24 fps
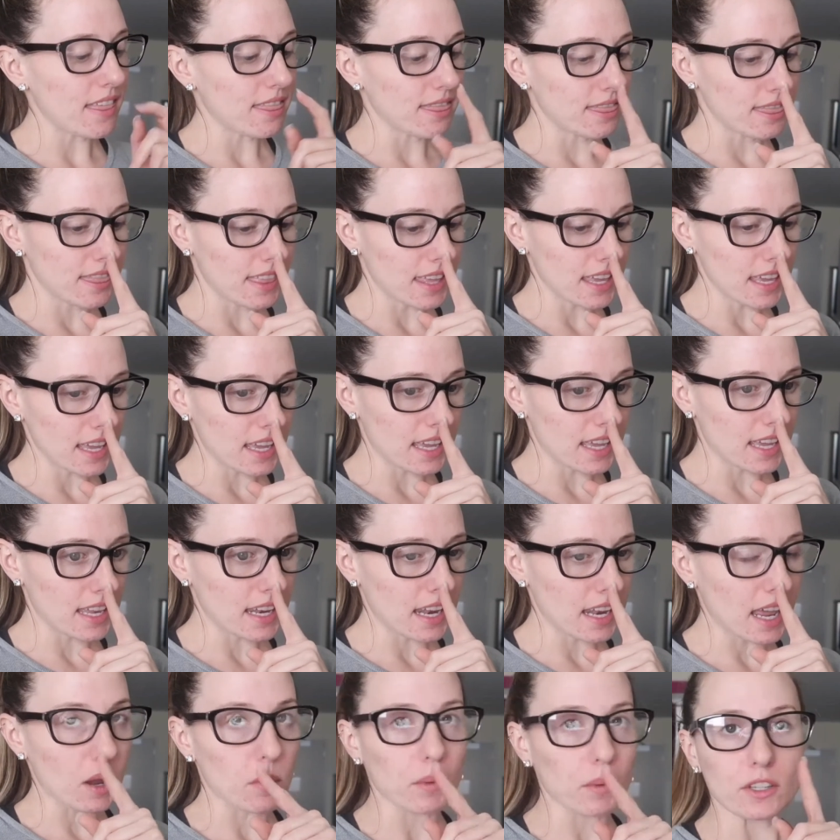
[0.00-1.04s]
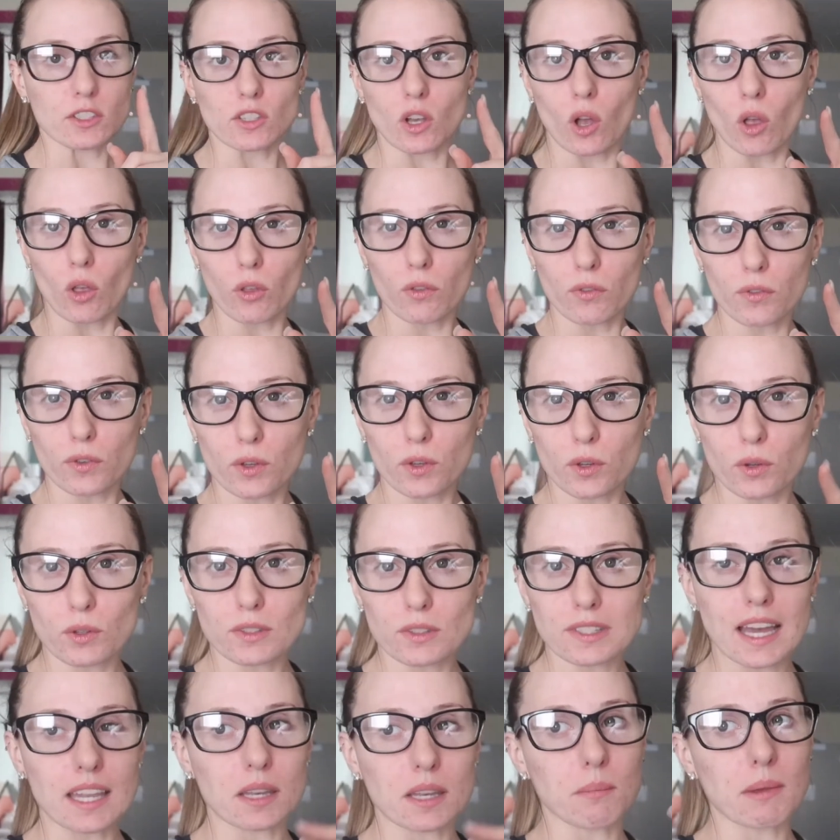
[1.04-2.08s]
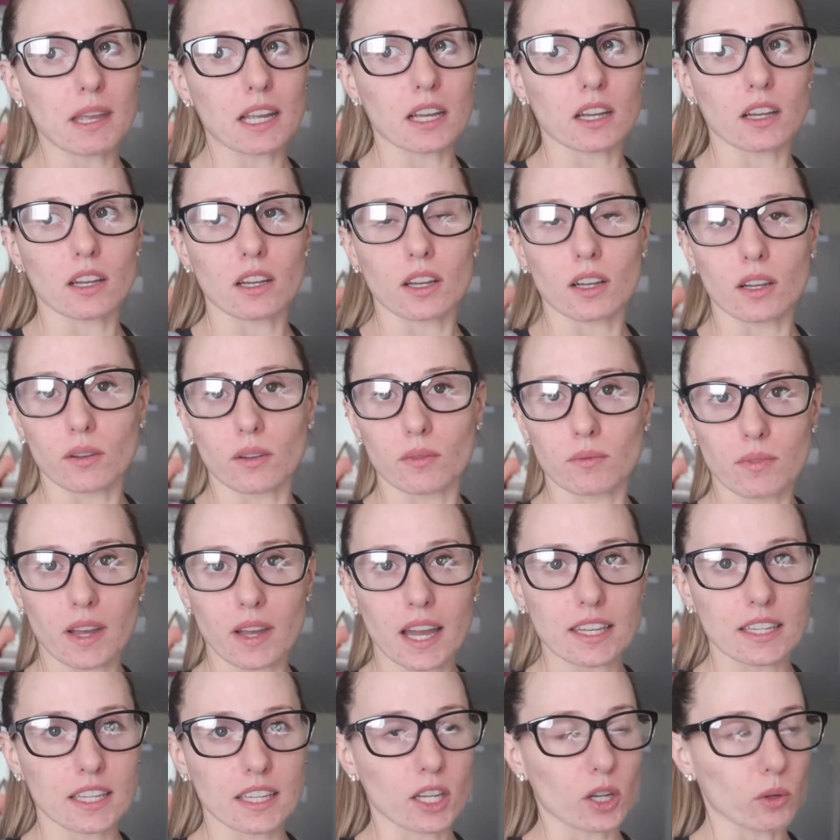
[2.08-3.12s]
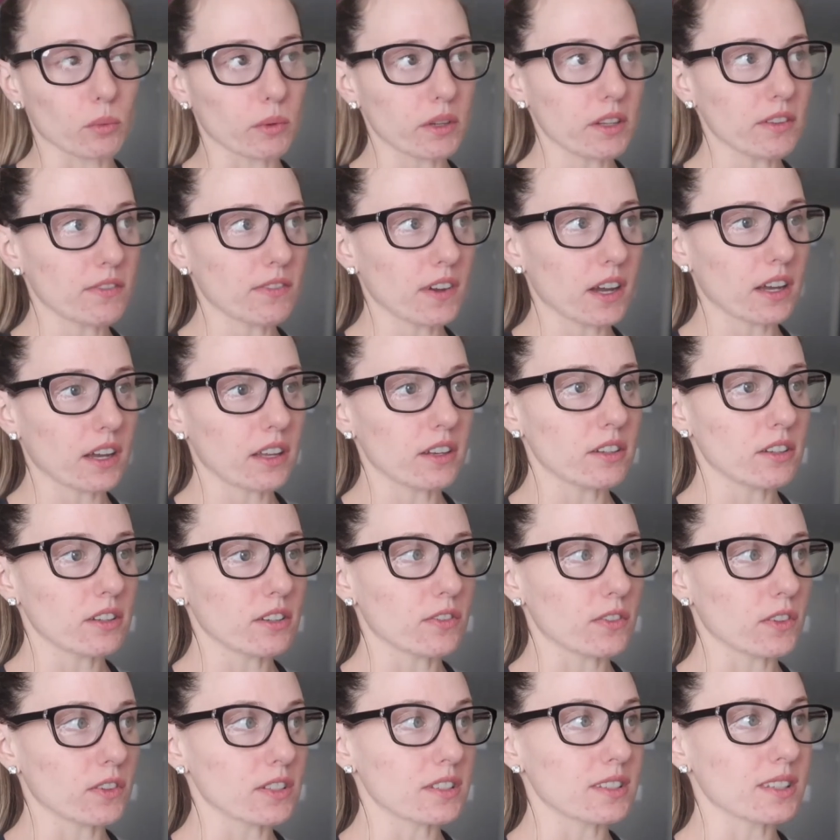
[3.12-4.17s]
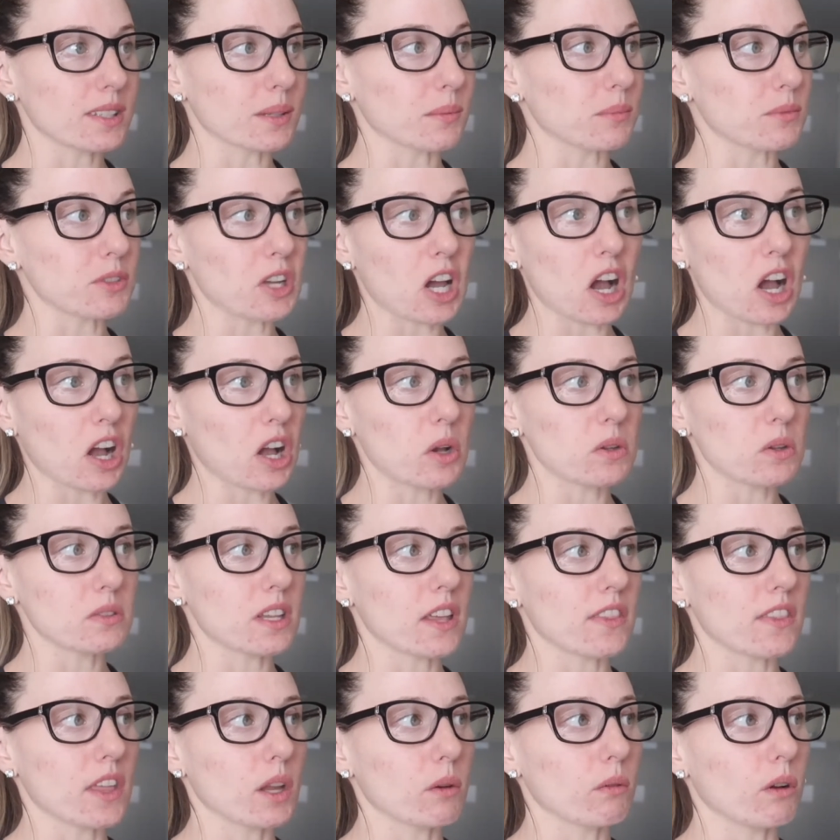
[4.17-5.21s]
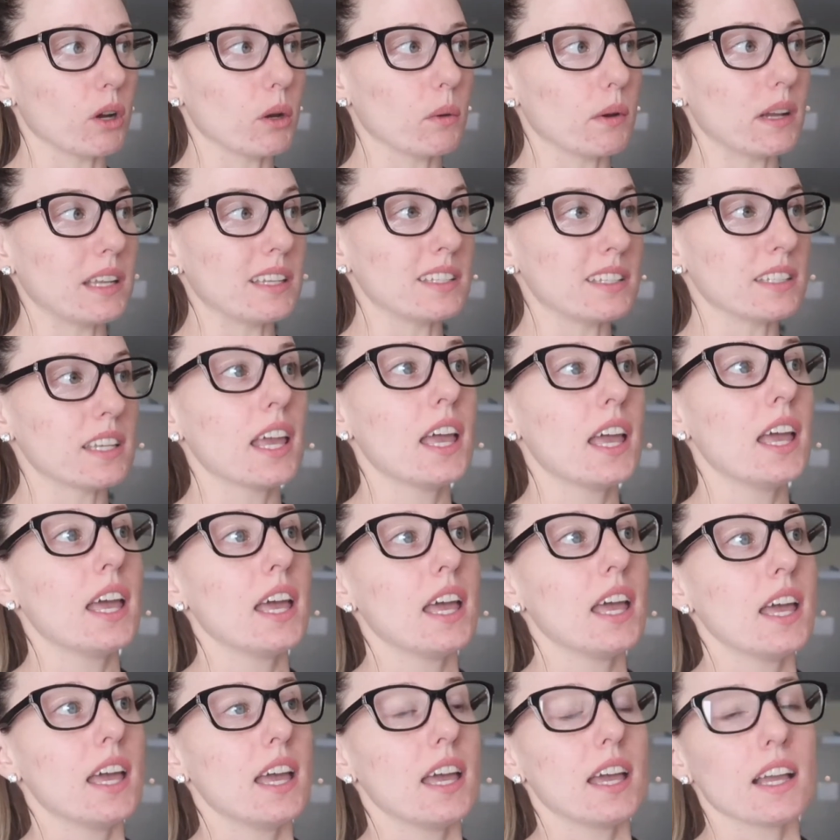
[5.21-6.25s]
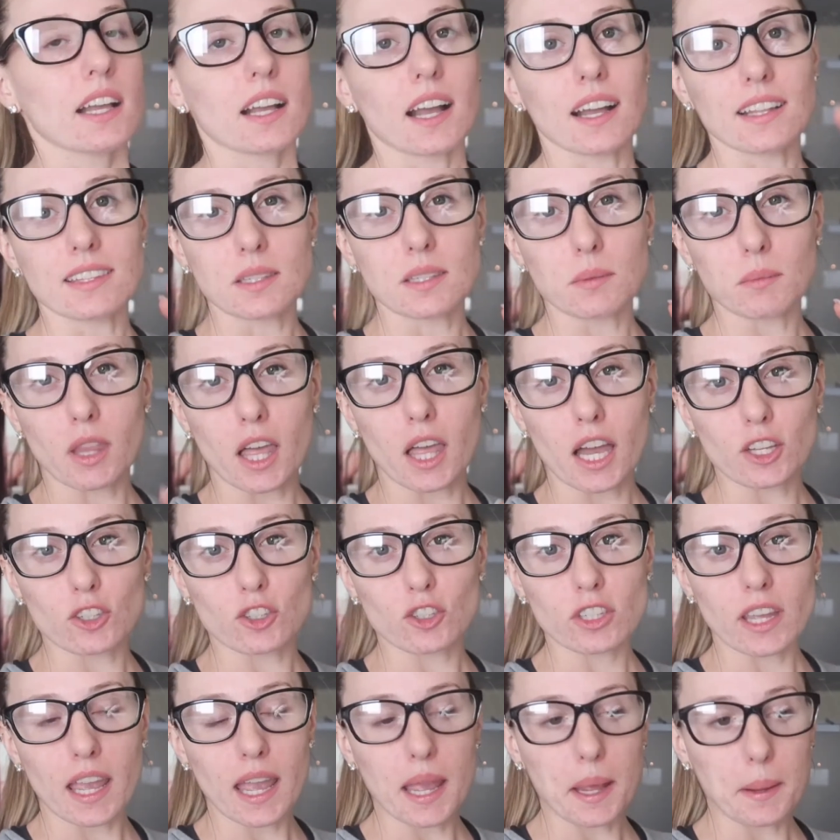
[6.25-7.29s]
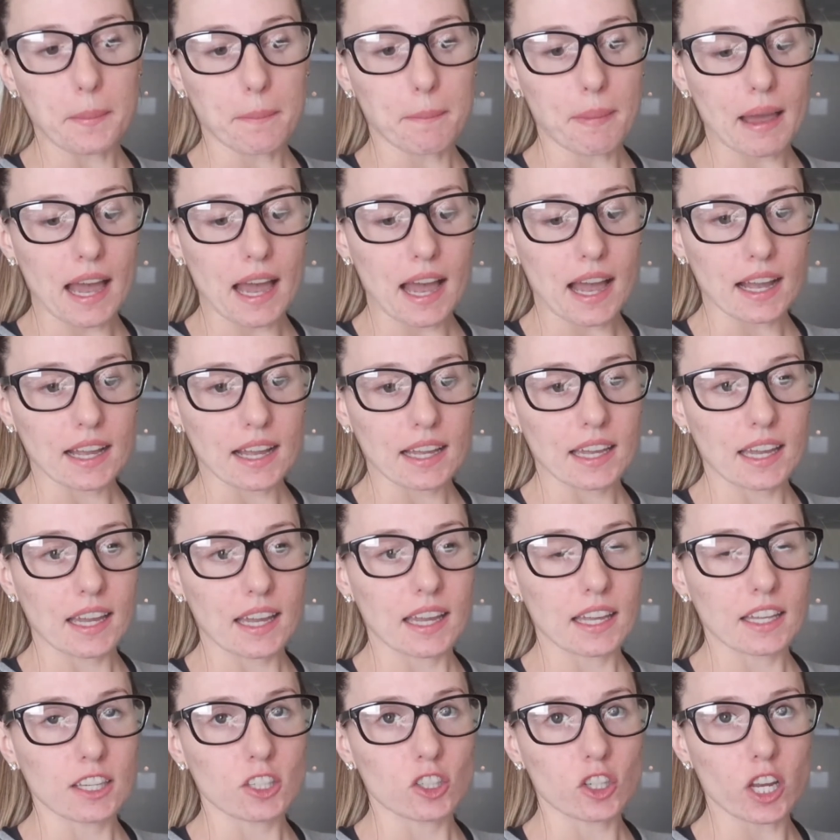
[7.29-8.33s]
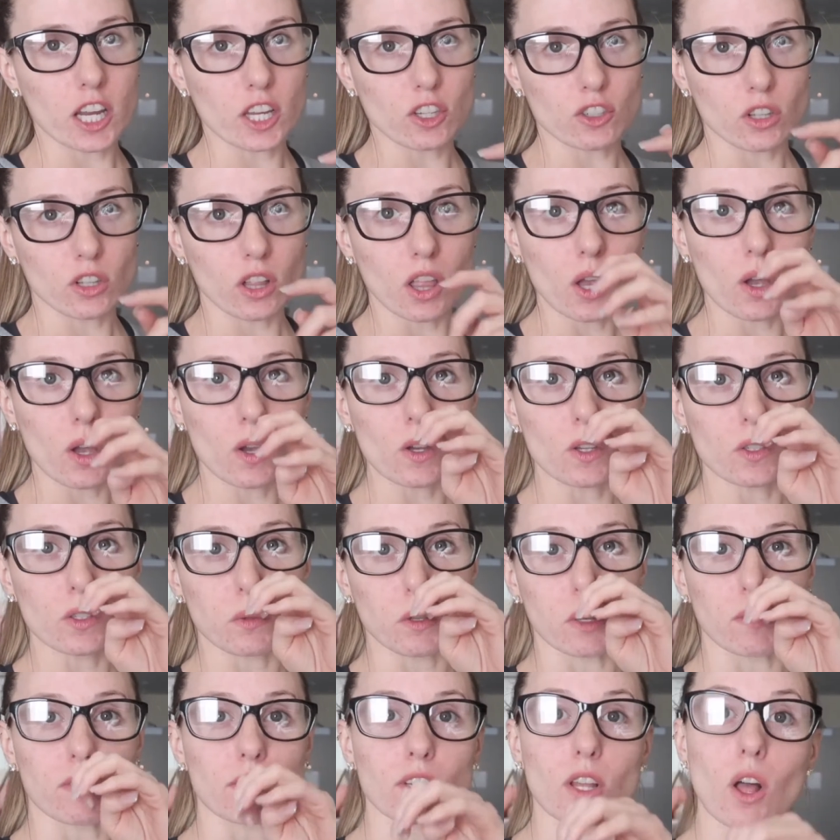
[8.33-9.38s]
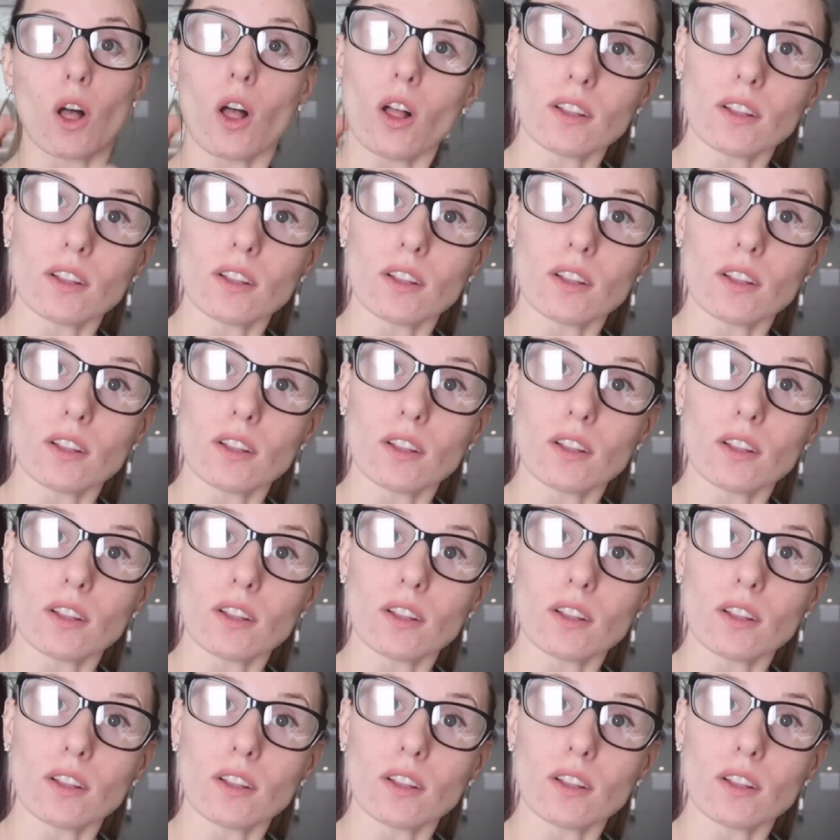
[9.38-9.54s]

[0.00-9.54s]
And then I went to Whole Foods, had to make a, had to get a refund for some tacos that they ruined. Got some lunch, came back, change clothes, went over to